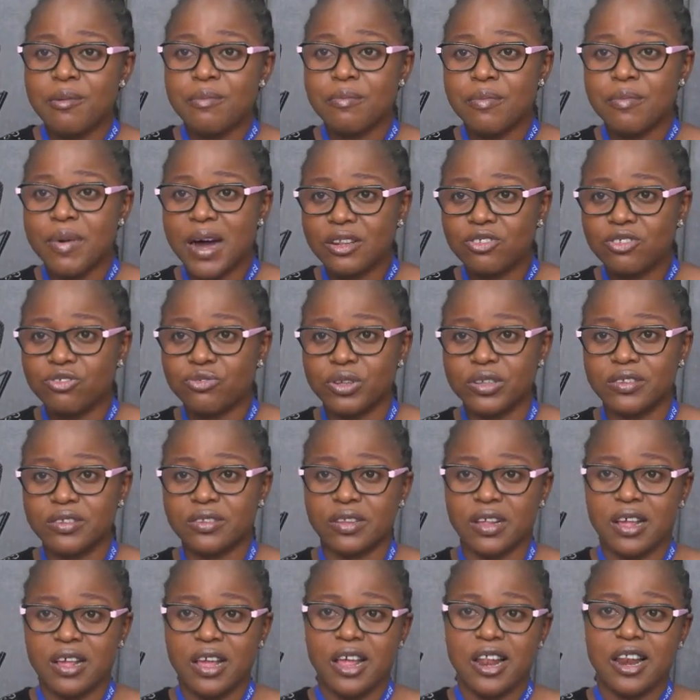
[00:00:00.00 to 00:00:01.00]

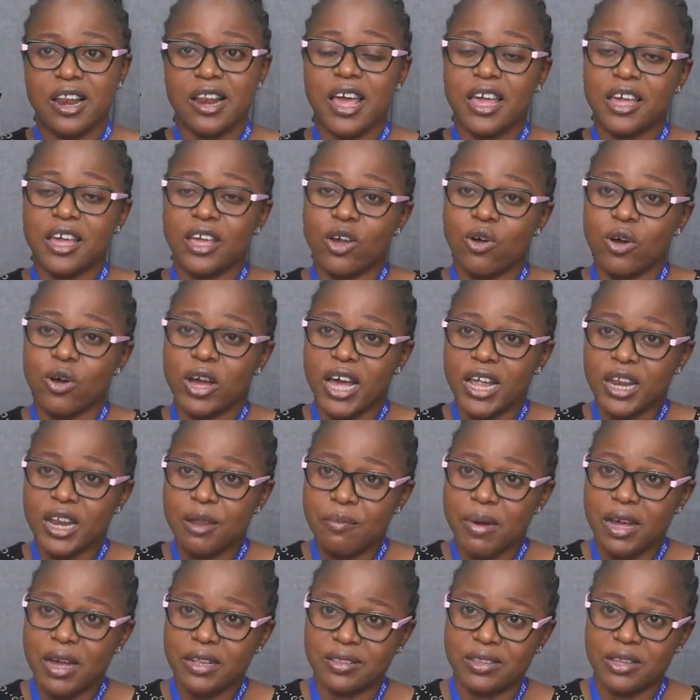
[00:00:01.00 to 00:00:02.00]
matrix, like
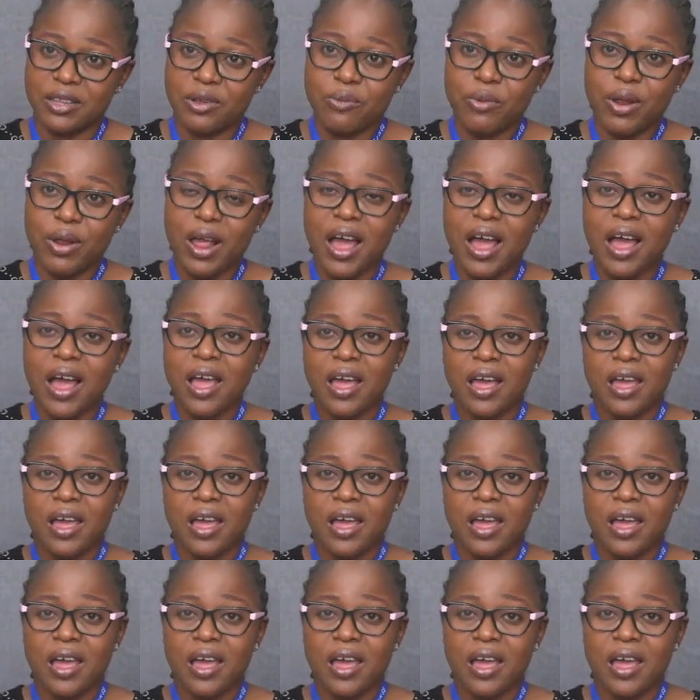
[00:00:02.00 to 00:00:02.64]
organic material